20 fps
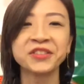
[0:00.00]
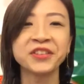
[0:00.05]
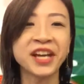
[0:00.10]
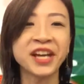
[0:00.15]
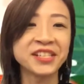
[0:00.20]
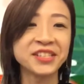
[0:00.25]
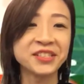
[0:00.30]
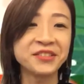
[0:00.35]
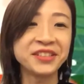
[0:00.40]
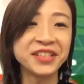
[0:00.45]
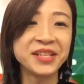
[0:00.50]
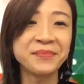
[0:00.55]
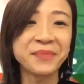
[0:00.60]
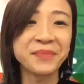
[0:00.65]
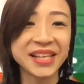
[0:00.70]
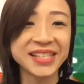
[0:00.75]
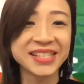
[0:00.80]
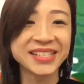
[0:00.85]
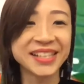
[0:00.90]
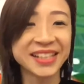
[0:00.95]
I still need
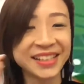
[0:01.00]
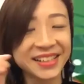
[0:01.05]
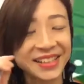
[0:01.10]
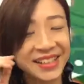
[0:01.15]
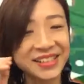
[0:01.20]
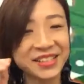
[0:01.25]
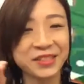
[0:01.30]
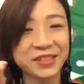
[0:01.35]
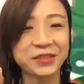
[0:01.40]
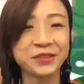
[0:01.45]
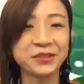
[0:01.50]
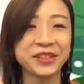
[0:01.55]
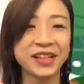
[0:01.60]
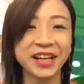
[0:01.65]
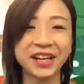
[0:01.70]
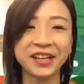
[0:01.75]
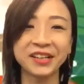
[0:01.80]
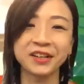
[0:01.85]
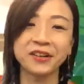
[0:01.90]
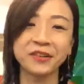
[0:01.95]
my singers to
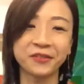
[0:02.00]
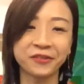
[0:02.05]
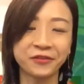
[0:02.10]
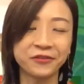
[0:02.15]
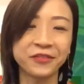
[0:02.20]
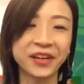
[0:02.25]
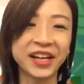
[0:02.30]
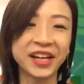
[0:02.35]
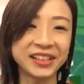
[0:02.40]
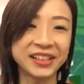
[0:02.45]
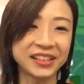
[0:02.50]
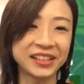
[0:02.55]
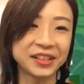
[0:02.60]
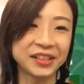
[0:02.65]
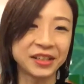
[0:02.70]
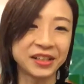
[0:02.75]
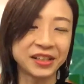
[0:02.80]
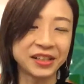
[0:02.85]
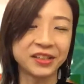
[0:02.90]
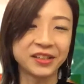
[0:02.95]
kind of find
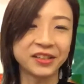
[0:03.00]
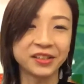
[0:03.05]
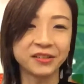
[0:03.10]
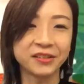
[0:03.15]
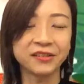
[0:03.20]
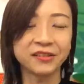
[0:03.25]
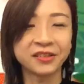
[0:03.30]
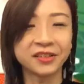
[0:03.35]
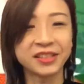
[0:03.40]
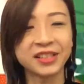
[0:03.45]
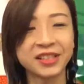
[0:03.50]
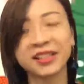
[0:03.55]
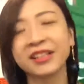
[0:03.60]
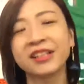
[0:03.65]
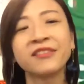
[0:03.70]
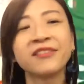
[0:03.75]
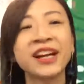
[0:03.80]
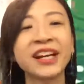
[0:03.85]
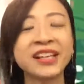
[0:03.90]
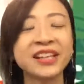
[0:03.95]
the
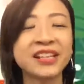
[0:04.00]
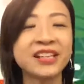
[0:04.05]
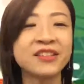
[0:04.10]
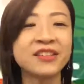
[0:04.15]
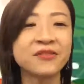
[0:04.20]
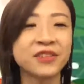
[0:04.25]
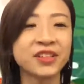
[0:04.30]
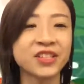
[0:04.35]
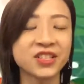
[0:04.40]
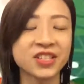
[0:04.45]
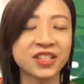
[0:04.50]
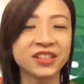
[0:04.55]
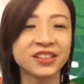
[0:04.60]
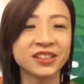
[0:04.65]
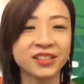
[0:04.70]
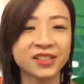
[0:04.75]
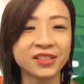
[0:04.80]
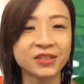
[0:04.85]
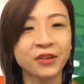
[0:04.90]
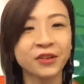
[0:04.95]
correct key
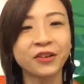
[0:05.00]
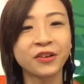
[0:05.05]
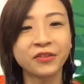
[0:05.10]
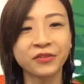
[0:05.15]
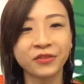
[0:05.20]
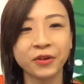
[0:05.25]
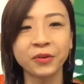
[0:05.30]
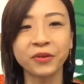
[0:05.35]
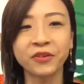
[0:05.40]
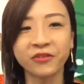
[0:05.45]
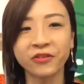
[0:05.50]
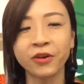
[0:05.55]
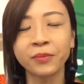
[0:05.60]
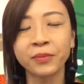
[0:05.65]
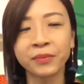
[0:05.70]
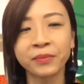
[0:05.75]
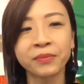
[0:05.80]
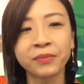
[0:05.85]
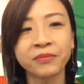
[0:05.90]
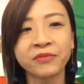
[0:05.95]
version score
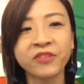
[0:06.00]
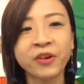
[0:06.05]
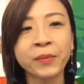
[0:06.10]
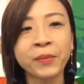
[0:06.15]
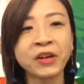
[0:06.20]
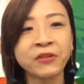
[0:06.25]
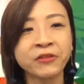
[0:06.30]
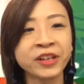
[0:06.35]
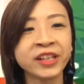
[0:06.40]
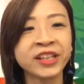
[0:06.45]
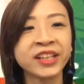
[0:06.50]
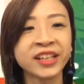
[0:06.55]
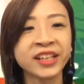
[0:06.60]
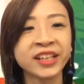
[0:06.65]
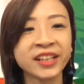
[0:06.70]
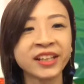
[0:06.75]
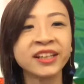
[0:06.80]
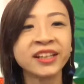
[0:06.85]
for my reading.